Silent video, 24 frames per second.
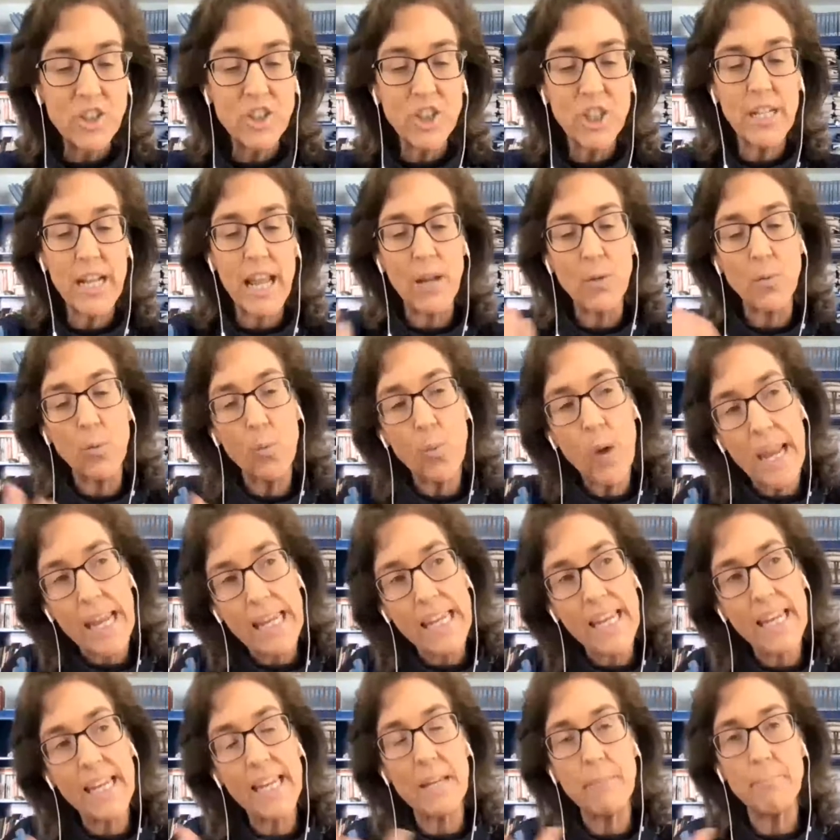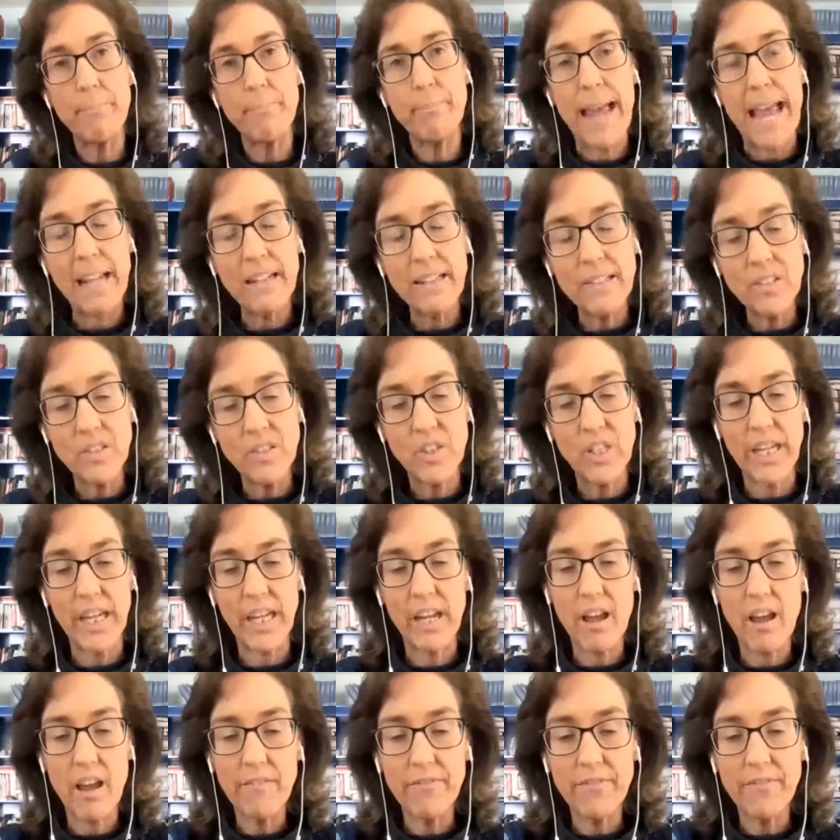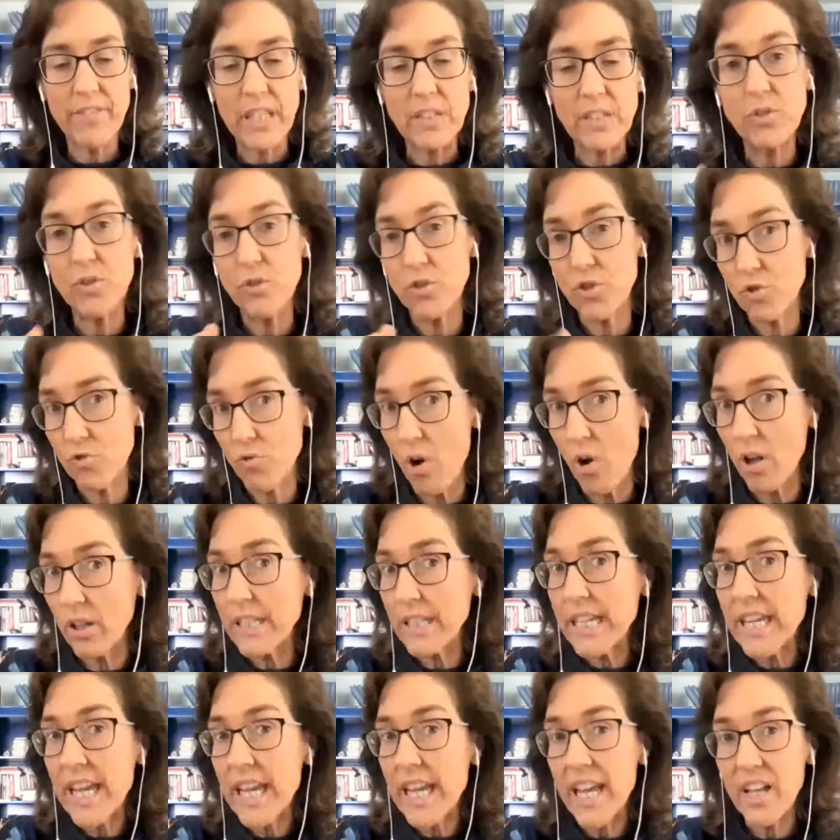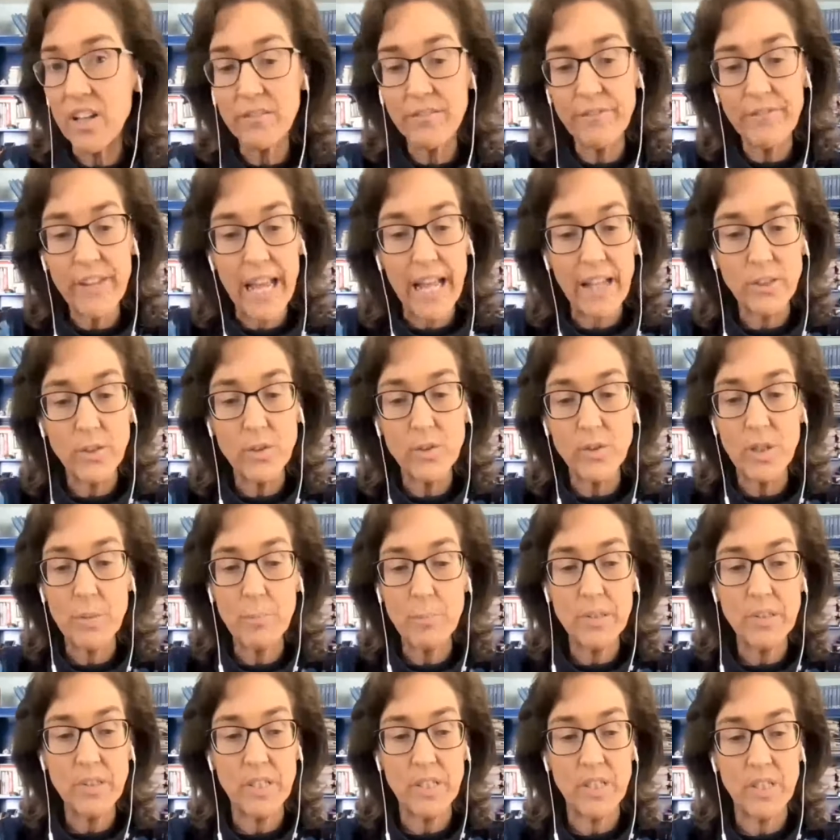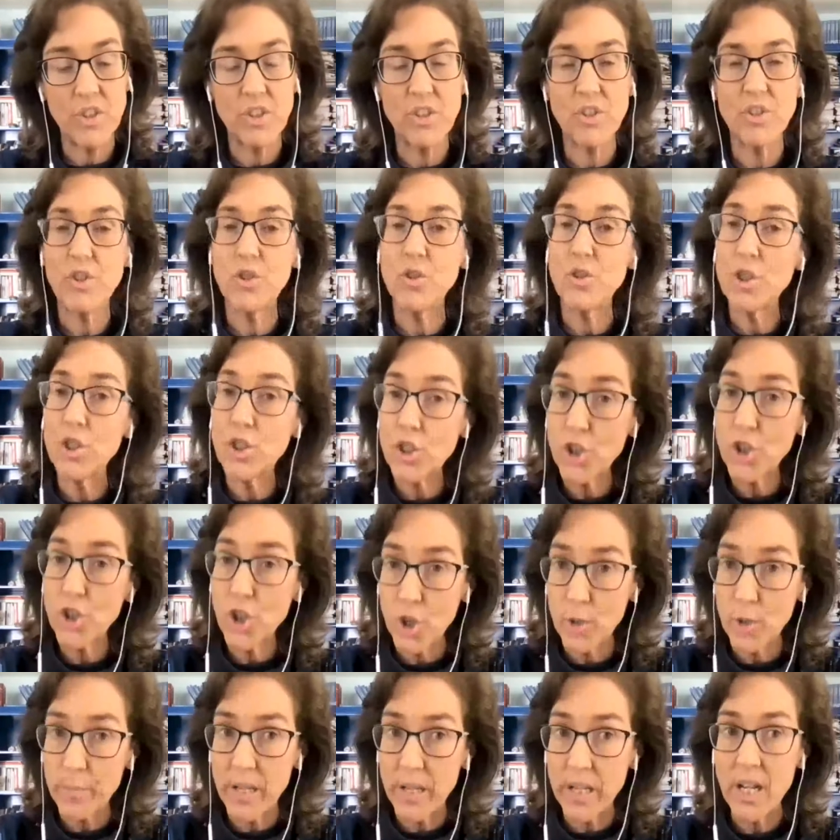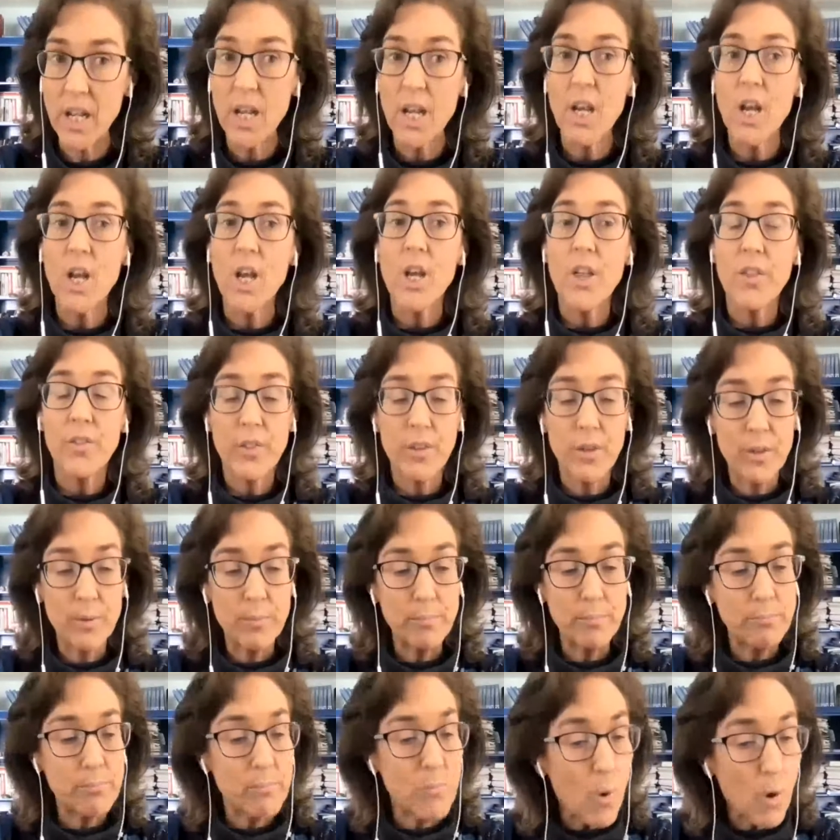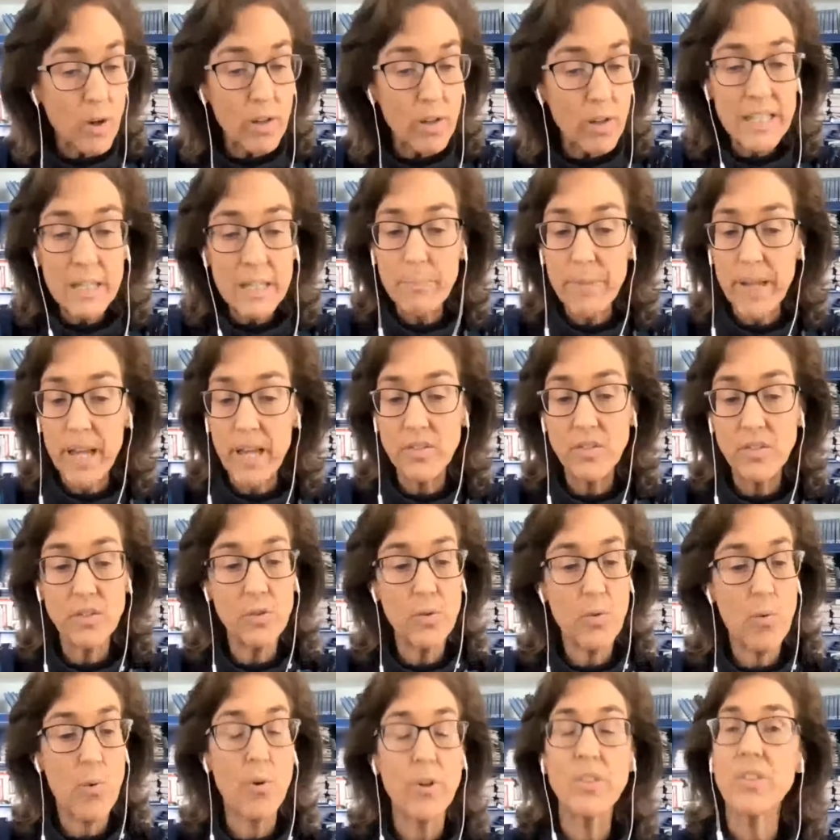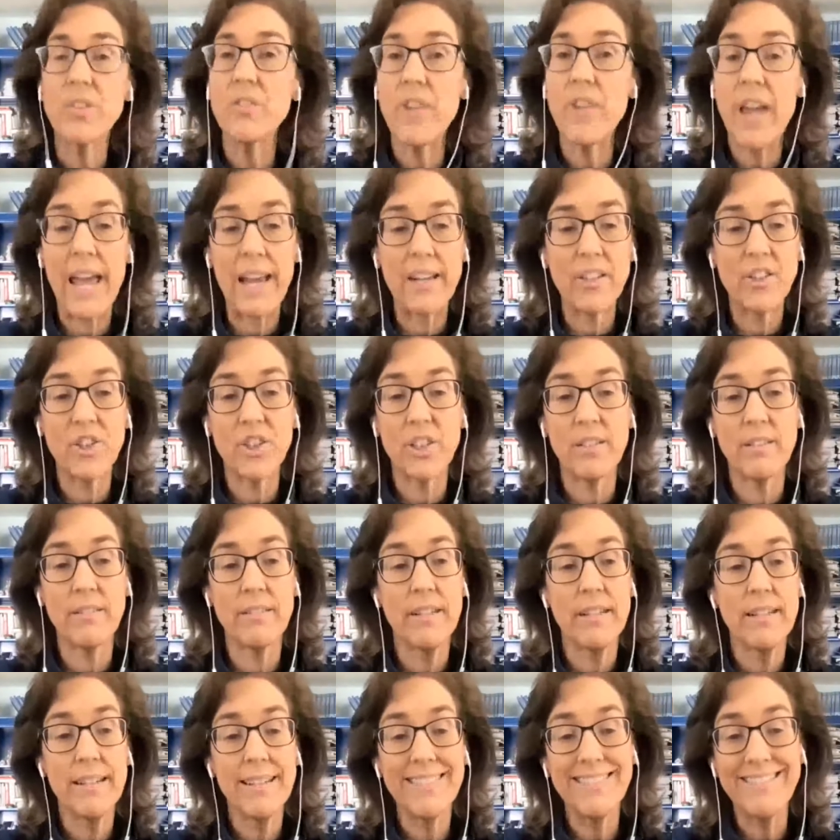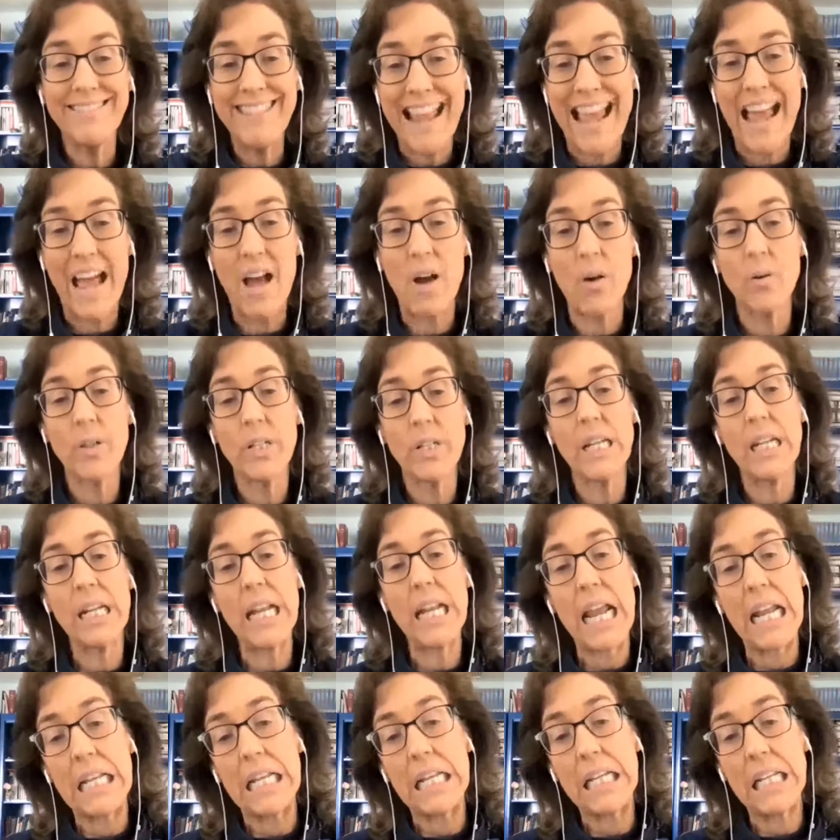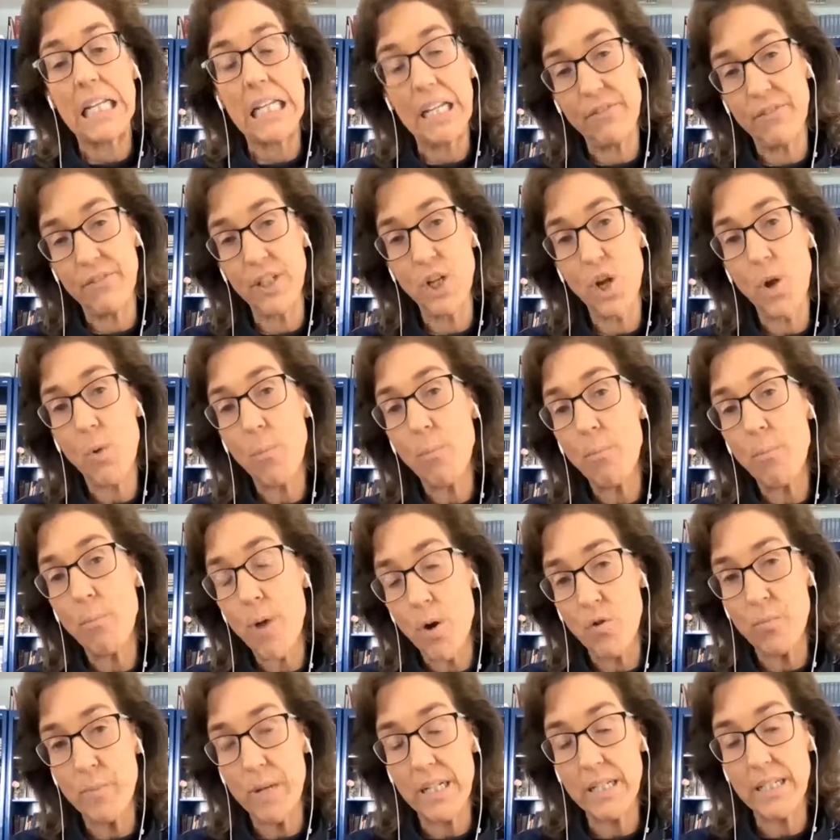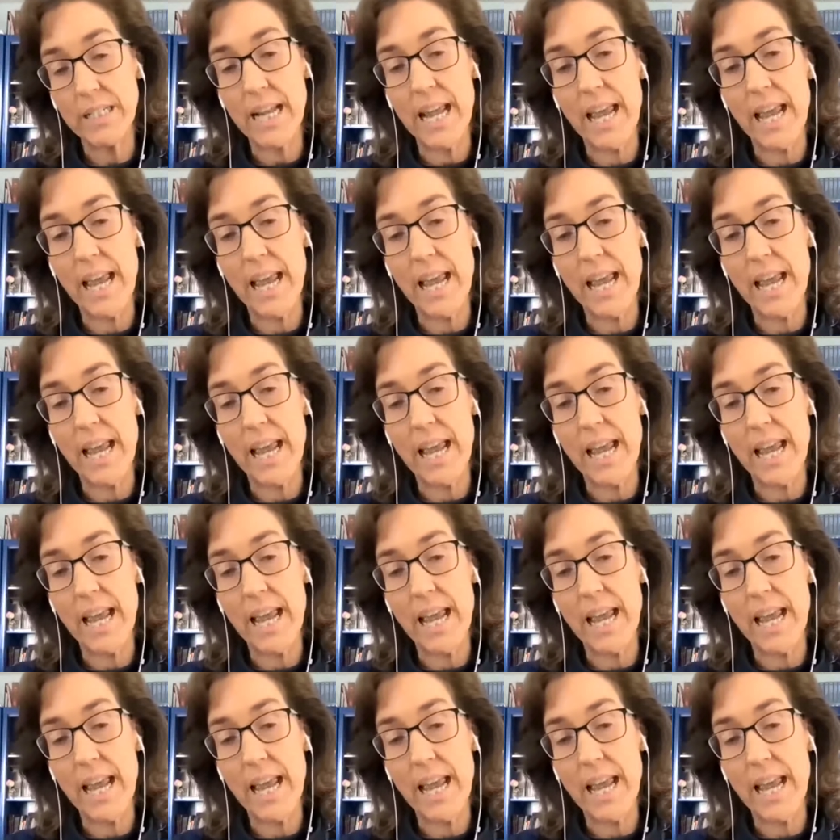and weighing and balancing of these strongly held values and positions to determine the morally best course of action now in any given moment.